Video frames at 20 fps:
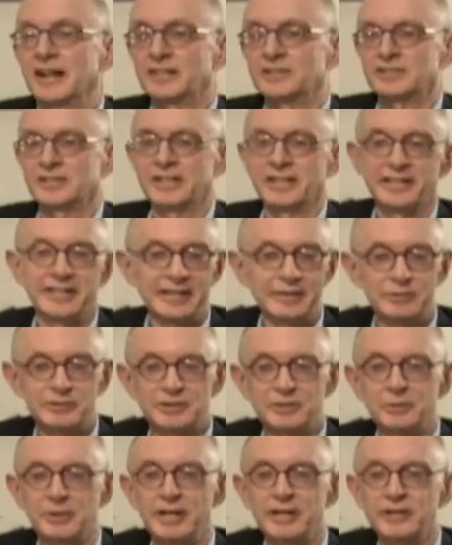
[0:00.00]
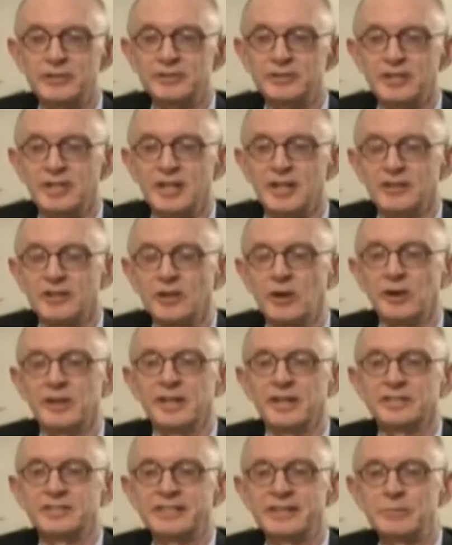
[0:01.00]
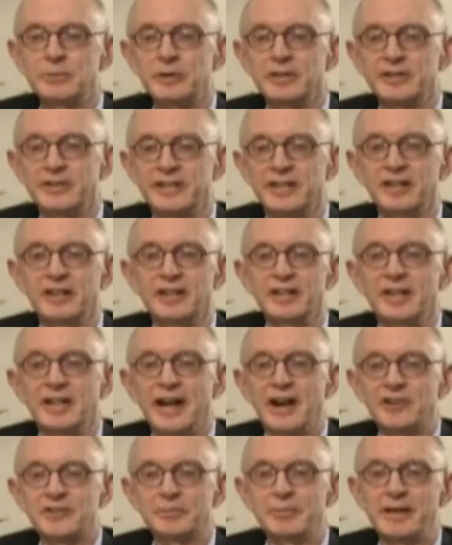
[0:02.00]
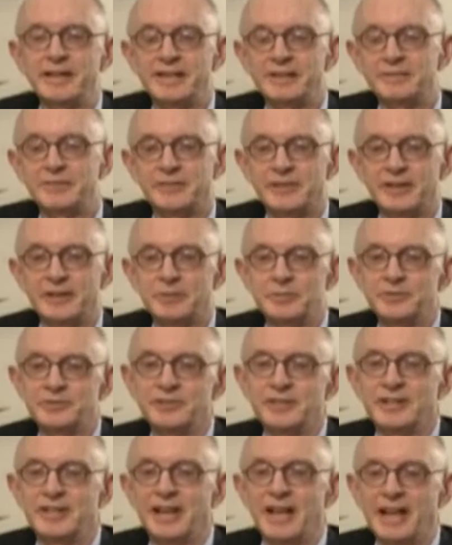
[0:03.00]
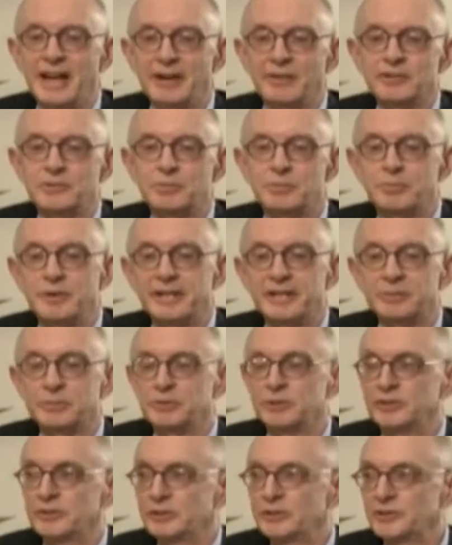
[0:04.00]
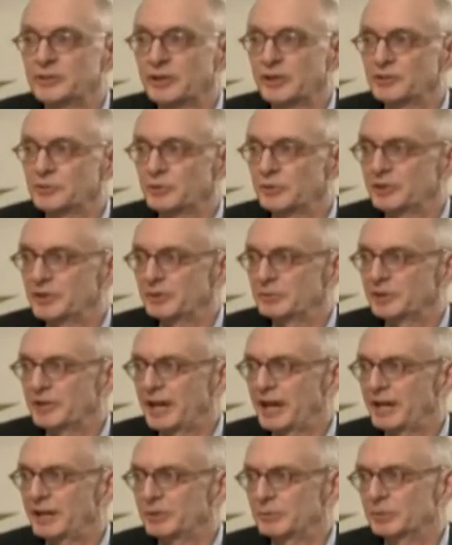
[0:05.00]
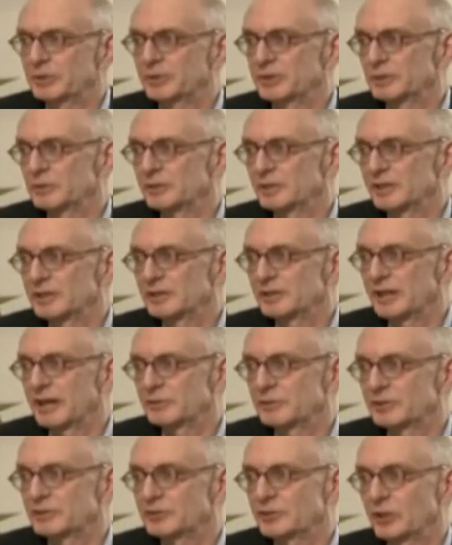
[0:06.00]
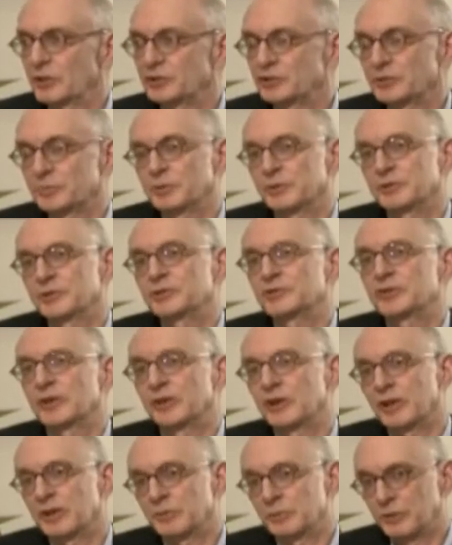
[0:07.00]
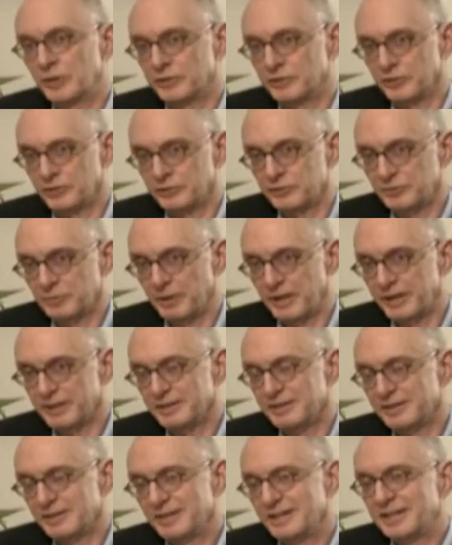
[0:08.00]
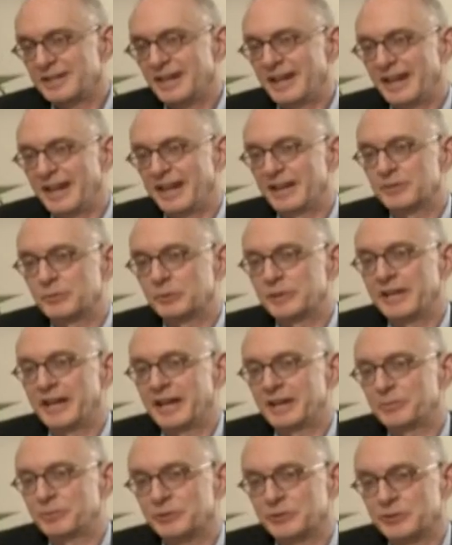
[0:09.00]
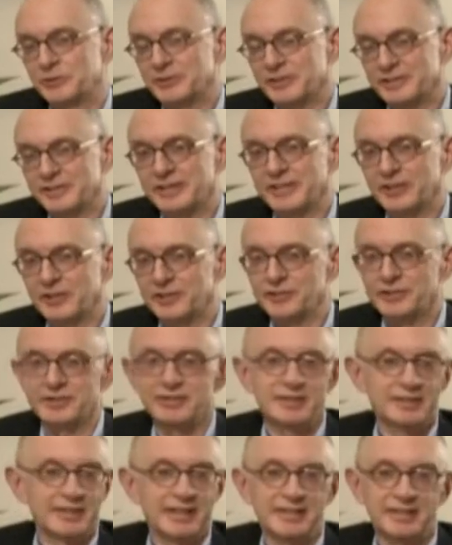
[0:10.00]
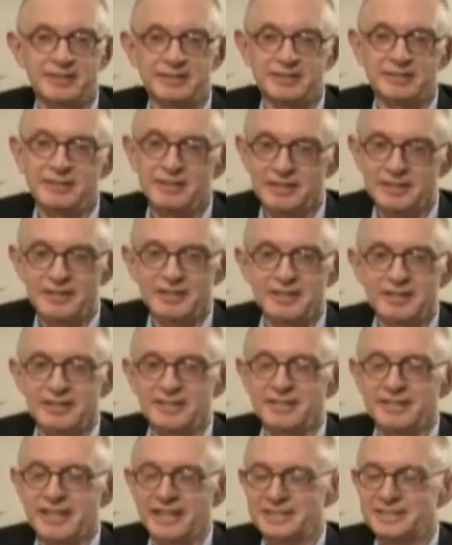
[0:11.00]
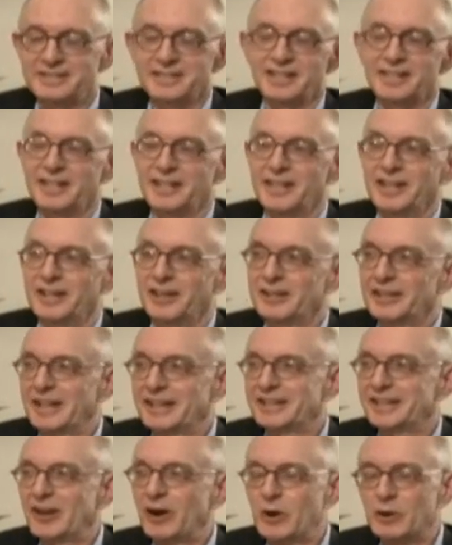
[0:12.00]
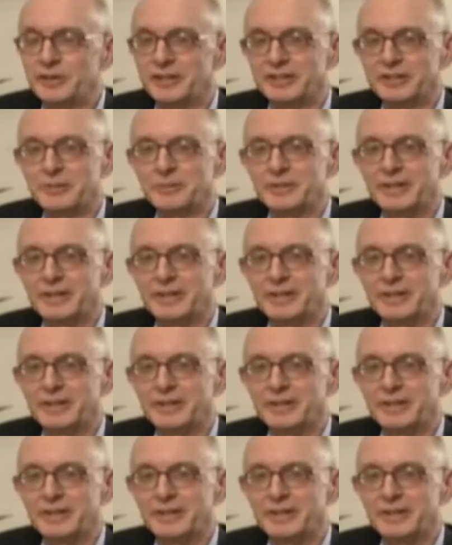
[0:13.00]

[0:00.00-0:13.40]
actually, I think it was a writer's. No, uh, somewhere in there, I was making films and I was being a producer. I was working with Alan Pakula. I was oh, associate yes. producer on All the President's Men, and we had producing deals and like that's uh, like holding a